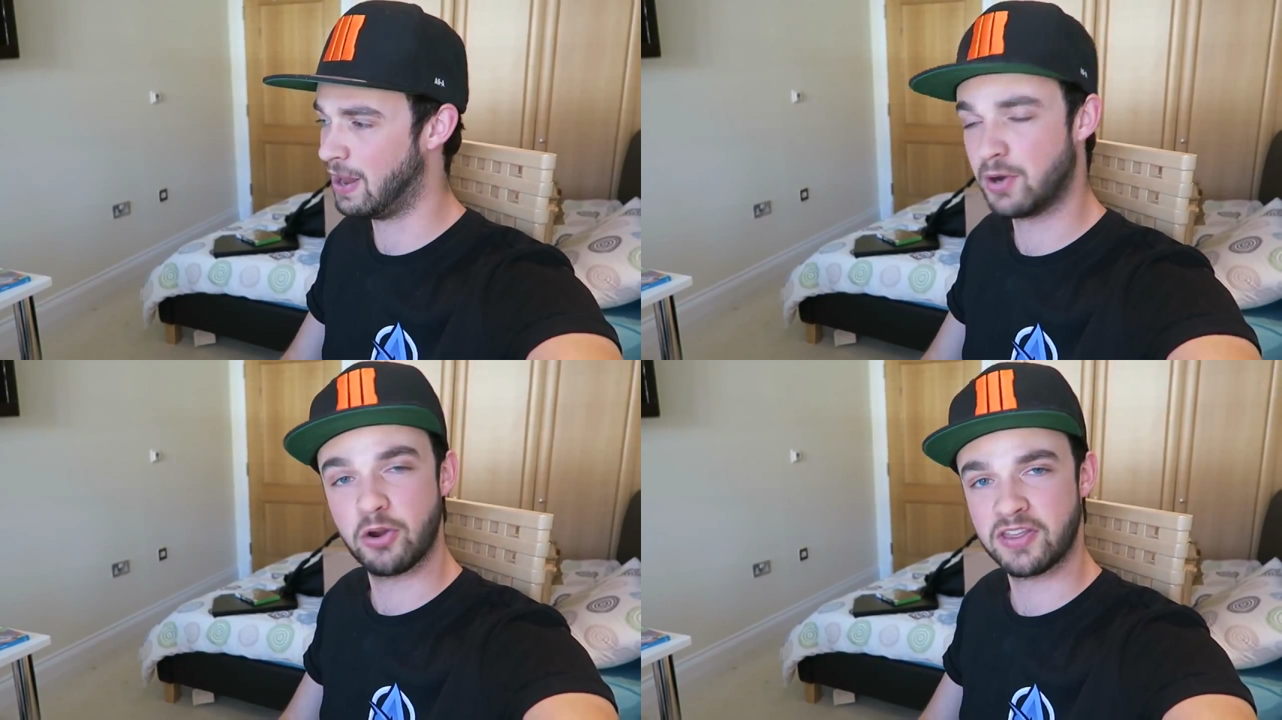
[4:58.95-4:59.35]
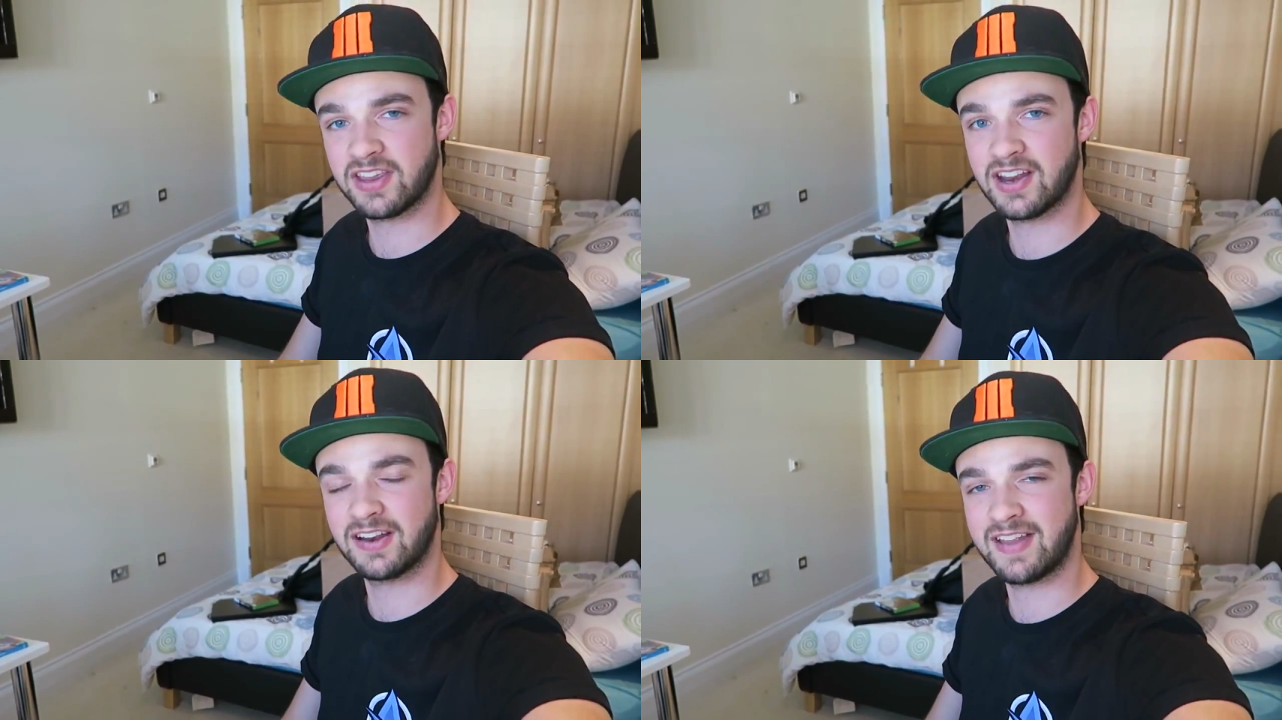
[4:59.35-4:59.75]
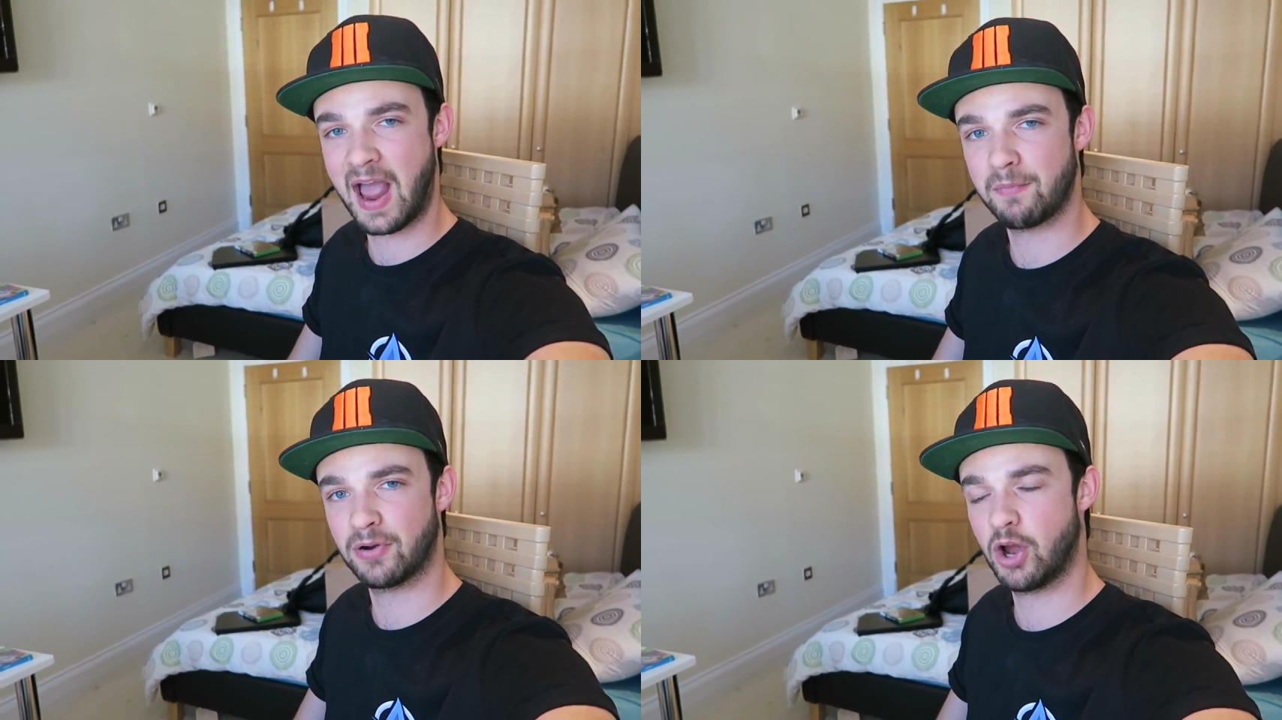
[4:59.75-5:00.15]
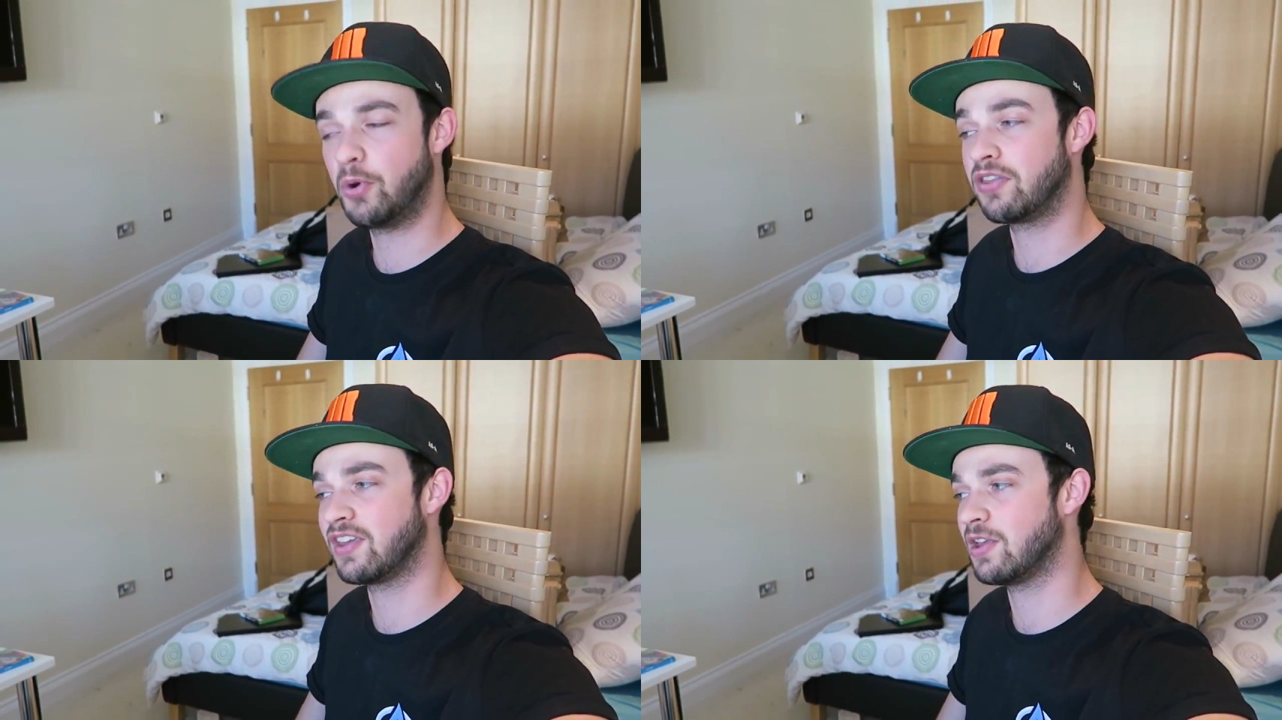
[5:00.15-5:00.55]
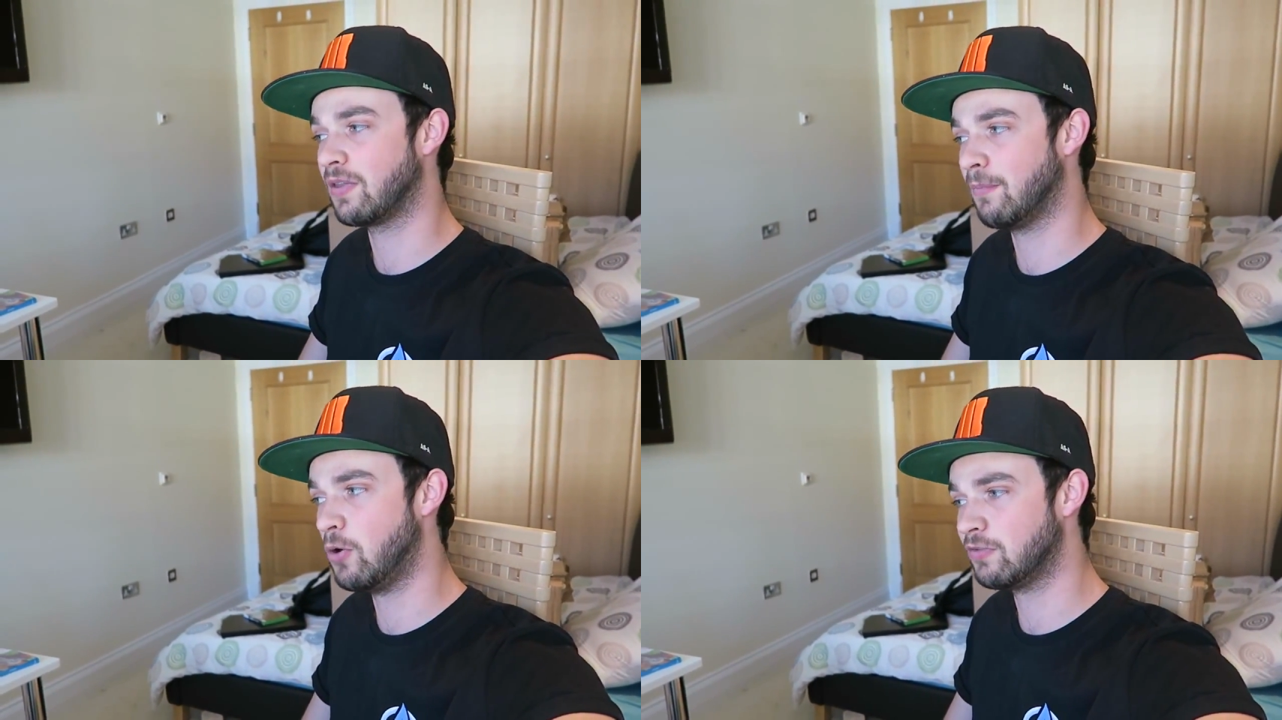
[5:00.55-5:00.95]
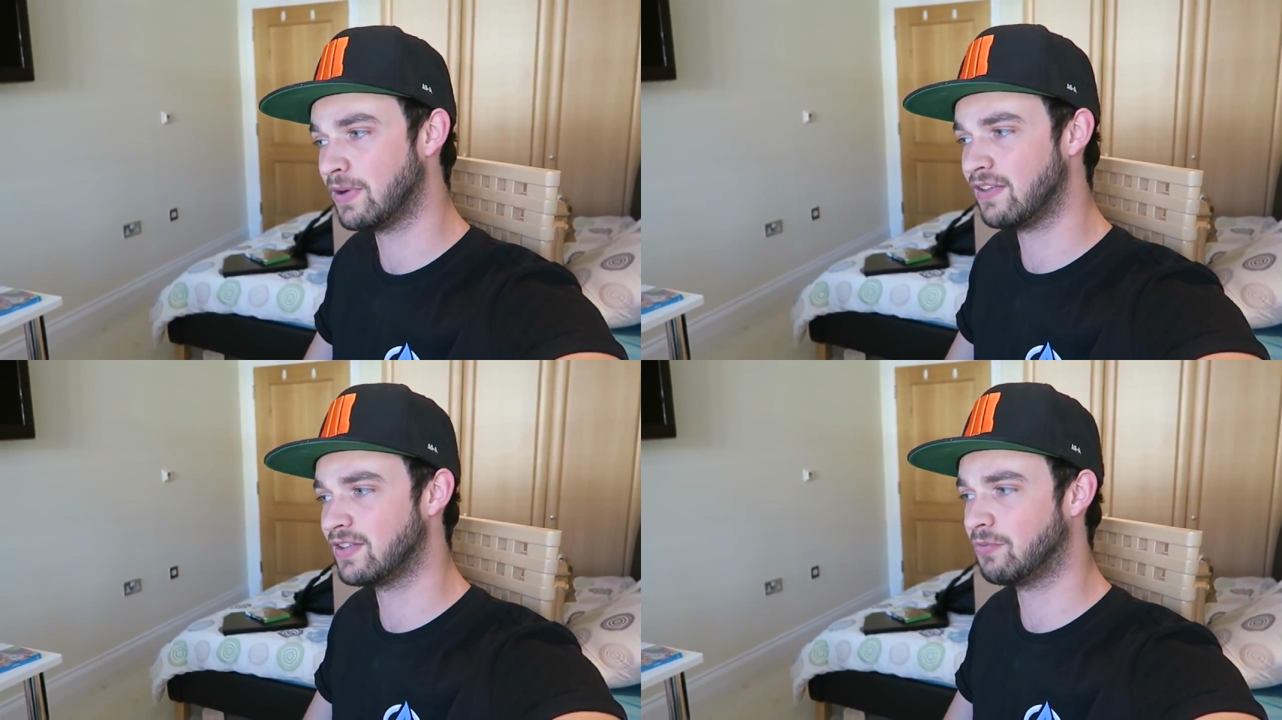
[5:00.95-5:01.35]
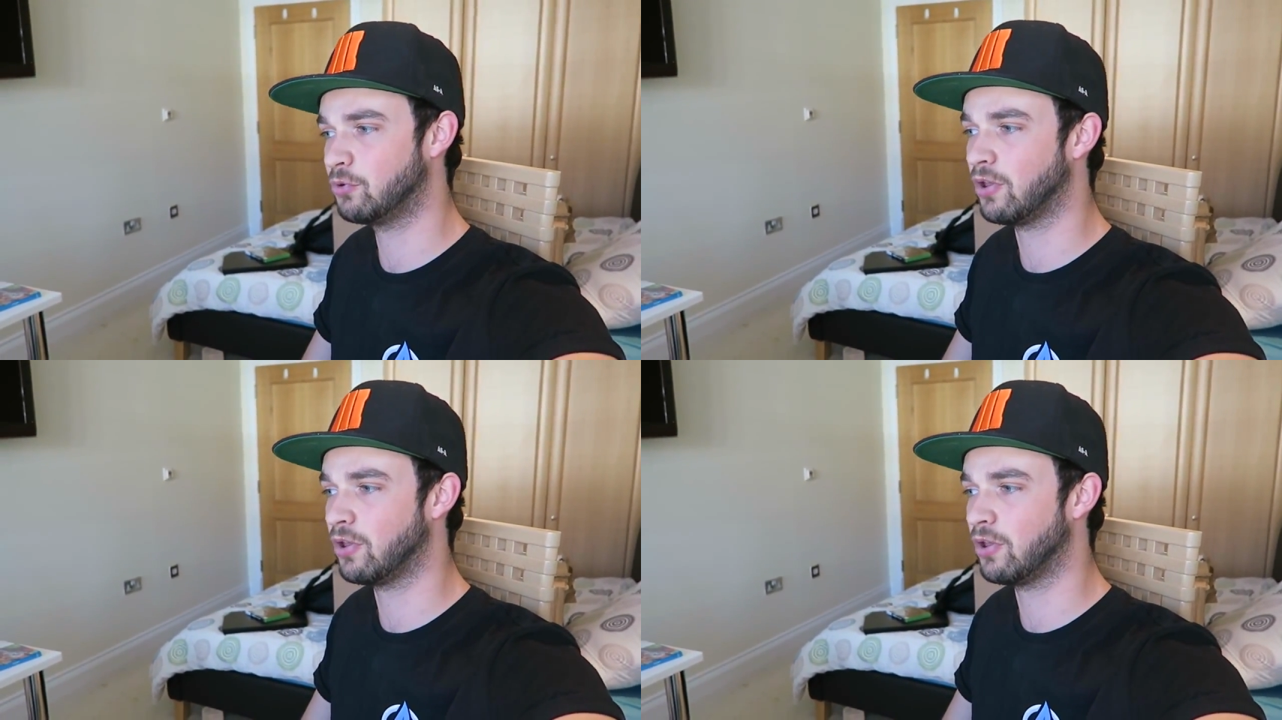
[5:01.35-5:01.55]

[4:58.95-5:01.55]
Let me know what you're thinking down below, what you're thinking of the multiplayer stuff,